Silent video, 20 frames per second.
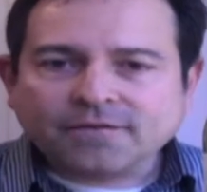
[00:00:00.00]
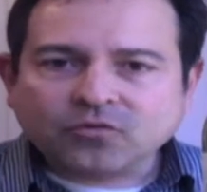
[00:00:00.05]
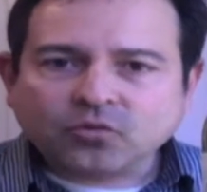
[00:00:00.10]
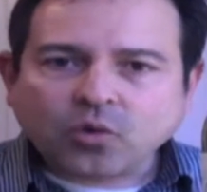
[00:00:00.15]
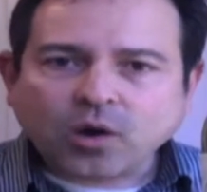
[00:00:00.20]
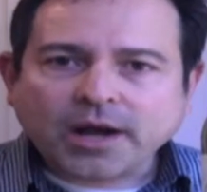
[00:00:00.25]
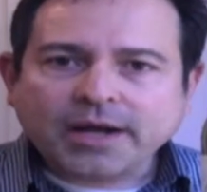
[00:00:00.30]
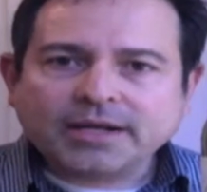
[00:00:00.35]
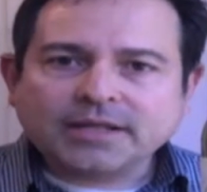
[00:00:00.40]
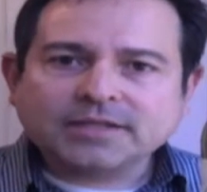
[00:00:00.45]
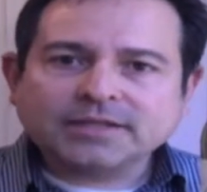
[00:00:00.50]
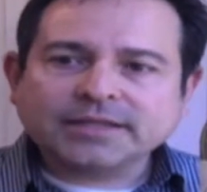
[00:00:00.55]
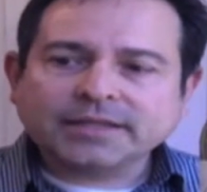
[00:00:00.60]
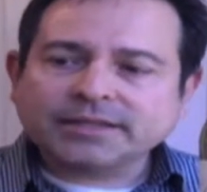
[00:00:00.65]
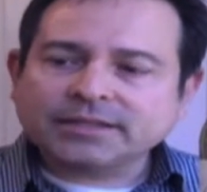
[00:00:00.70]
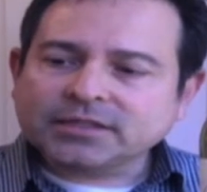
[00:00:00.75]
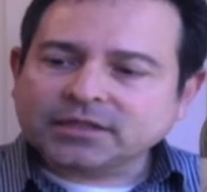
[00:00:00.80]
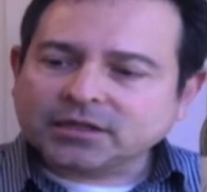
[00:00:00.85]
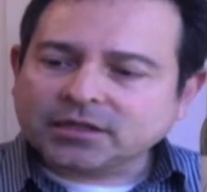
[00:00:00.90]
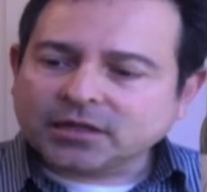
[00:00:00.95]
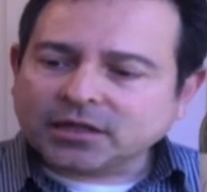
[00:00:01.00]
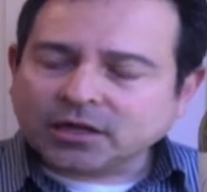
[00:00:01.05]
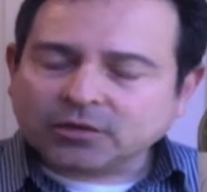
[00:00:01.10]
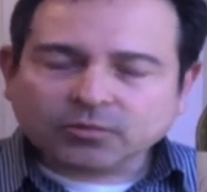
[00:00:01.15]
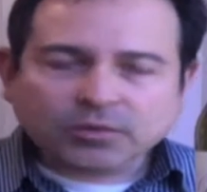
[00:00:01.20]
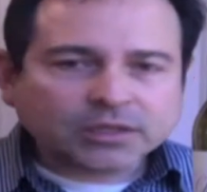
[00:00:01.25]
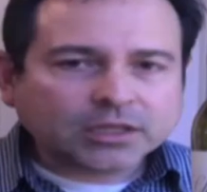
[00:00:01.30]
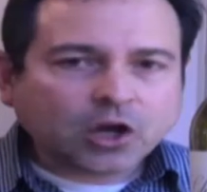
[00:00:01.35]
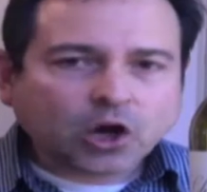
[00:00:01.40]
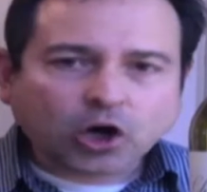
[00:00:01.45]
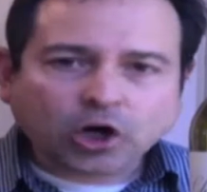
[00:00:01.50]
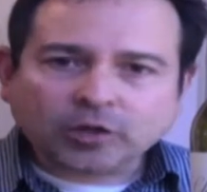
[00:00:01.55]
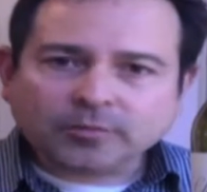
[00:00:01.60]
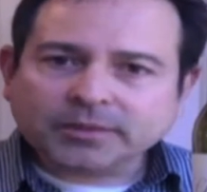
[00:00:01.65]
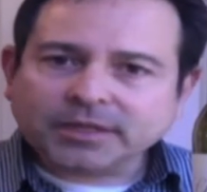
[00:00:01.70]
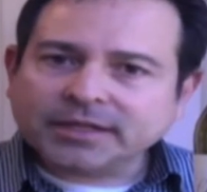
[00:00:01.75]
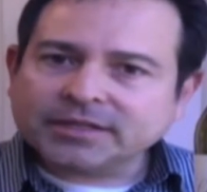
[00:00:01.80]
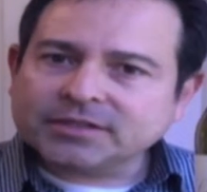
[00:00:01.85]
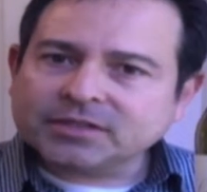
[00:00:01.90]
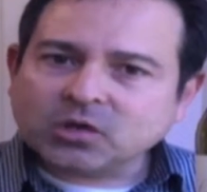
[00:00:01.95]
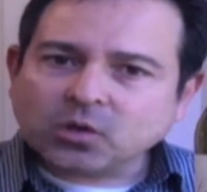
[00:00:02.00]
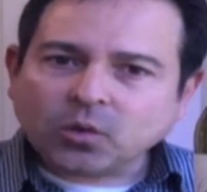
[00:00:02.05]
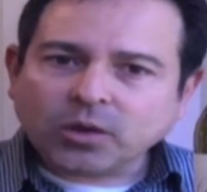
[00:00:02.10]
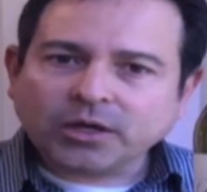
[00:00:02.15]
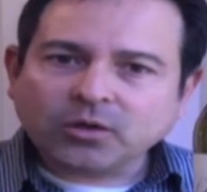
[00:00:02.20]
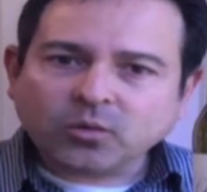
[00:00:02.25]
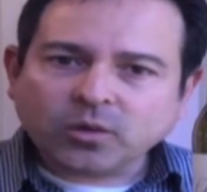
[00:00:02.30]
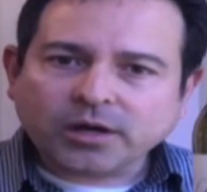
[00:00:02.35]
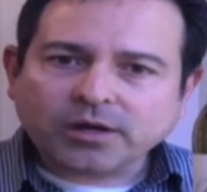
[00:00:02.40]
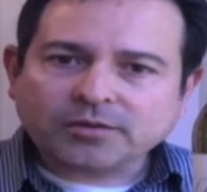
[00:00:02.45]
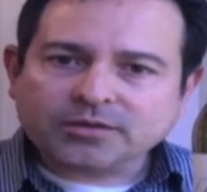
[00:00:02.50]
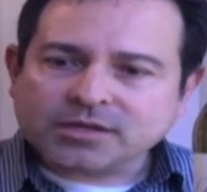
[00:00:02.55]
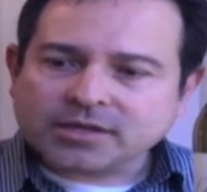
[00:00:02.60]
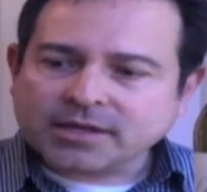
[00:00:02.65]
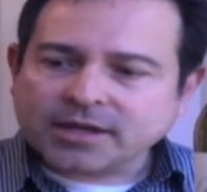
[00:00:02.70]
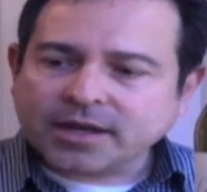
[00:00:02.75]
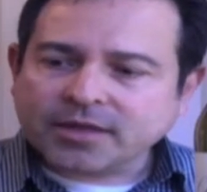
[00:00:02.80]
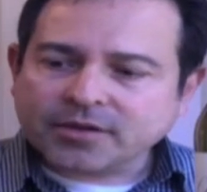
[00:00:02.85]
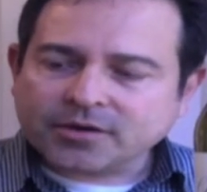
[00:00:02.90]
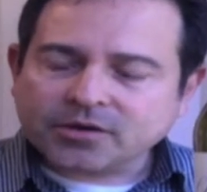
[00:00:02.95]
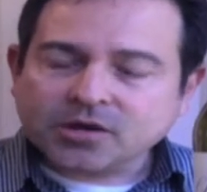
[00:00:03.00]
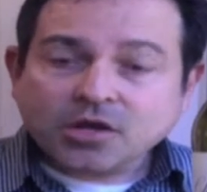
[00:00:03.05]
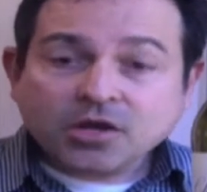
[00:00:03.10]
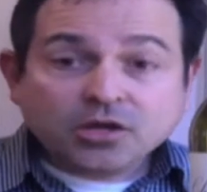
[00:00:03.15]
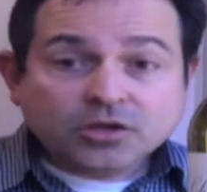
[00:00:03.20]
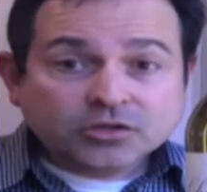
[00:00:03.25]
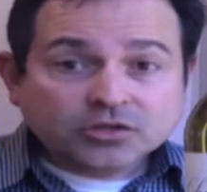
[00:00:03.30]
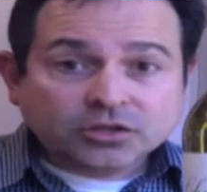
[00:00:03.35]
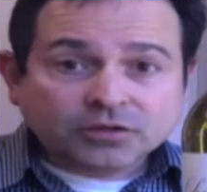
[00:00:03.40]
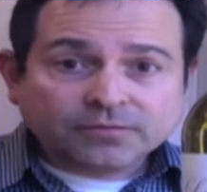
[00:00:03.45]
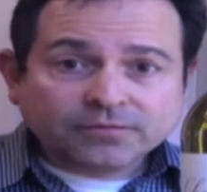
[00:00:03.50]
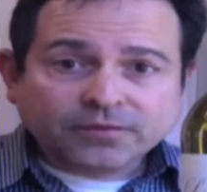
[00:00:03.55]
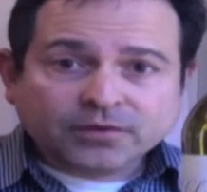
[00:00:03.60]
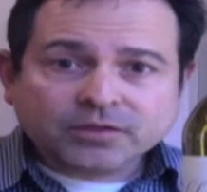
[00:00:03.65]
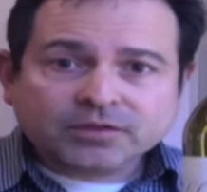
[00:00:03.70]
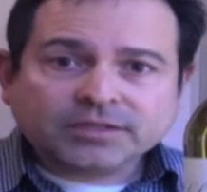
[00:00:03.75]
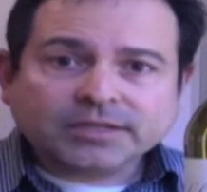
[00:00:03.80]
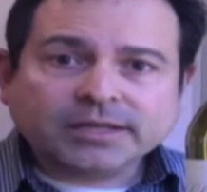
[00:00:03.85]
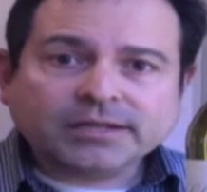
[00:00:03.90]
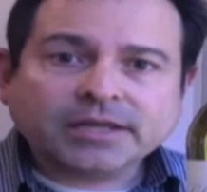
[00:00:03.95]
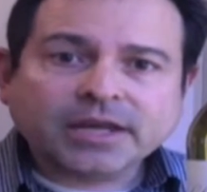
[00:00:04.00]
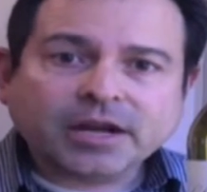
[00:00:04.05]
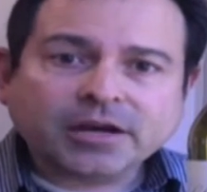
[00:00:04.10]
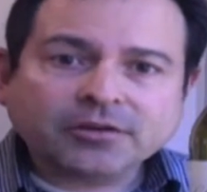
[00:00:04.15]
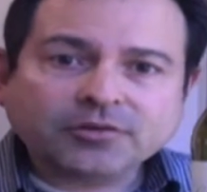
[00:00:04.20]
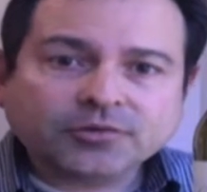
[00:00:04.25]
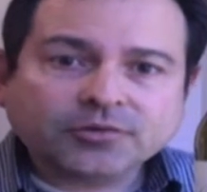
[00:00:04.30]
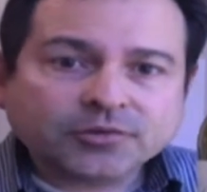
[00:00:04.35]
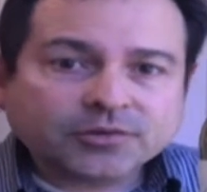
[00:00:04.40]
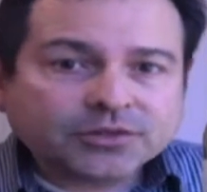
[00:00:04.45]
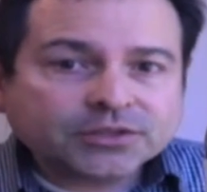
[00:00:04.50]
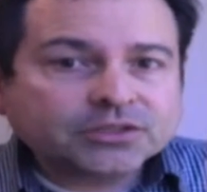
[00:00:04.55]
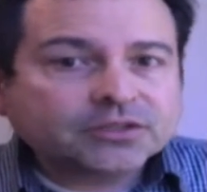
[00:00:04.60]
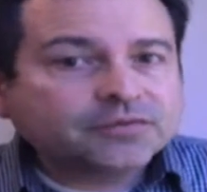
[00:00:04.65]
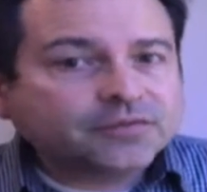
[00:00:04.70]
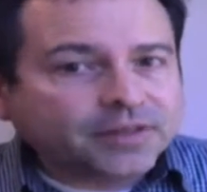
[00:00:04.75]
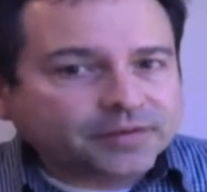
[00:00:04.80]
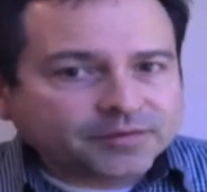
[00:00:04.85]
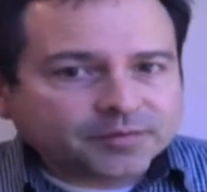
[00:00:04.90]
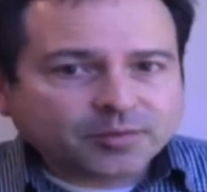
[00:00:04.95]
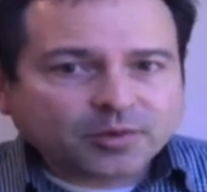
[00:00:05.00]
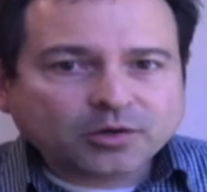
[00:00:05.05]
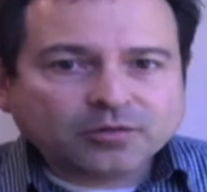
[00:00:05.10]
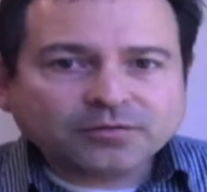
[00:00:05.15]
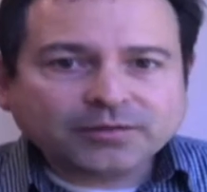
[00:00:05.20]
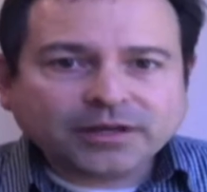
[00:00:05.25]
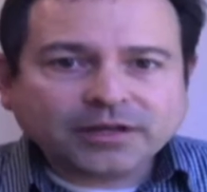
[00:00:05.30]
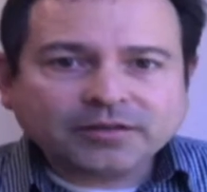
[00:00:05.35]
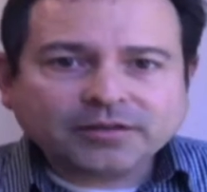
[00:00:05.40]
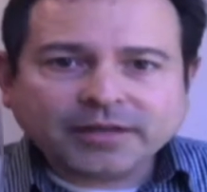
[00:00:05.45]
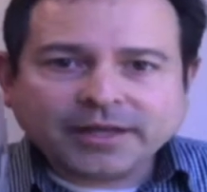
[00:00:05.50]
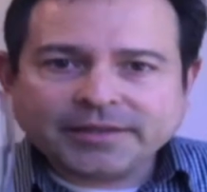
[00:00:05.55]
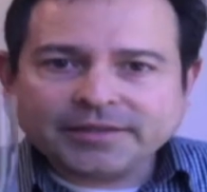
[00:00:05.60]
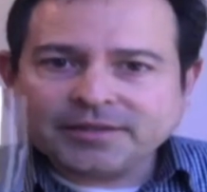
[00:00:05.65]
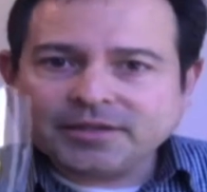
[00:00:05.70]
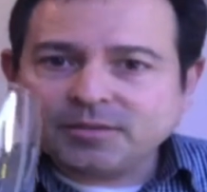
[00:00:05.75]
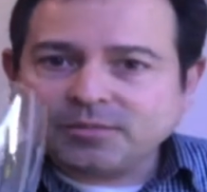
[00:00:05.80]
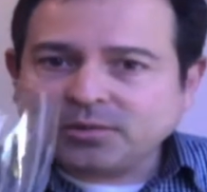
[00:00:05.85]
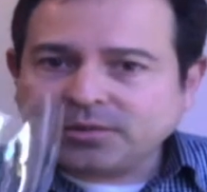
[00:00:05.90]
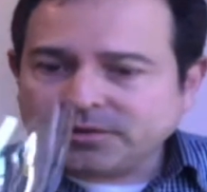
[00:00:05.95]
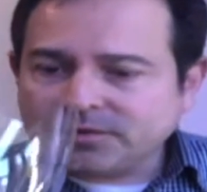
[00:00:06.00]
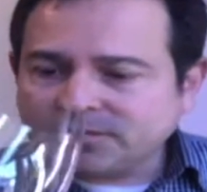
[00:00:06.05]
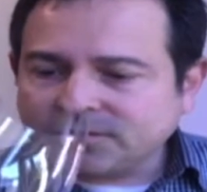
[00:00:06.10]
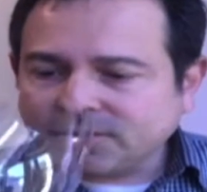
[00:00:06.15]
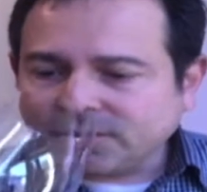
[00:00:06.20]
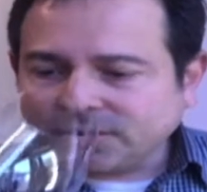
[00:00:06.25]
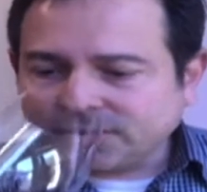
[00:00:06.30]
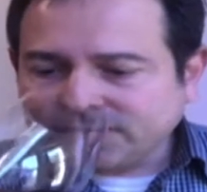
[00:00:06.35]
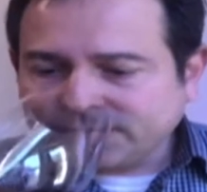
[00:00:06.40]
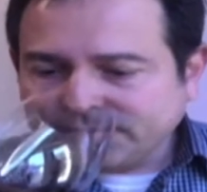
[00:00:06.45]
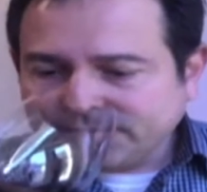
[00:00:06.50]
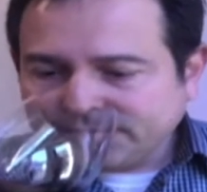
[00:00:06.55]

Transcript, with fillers: varieties that are really harmonizing quite well together. So first, scent characteristics, flavor profile, and then the point score.